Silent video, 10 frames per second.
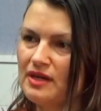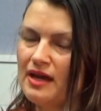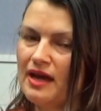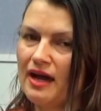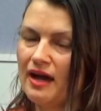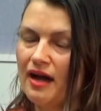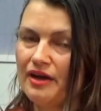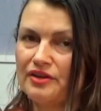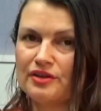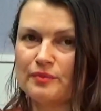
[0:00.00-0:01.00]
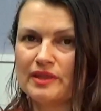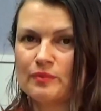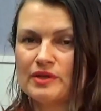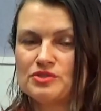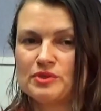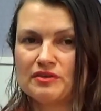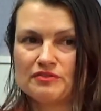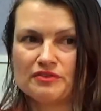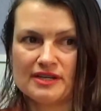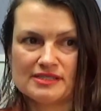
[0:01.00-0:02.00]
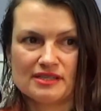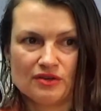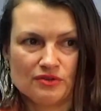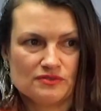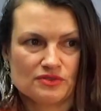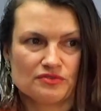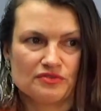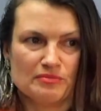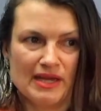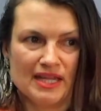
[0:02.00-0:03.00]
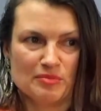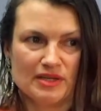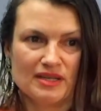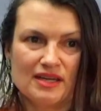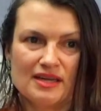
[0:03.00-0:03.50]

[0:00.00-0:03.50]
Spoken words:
I don't know whether we're doing it for ourselves or for men, but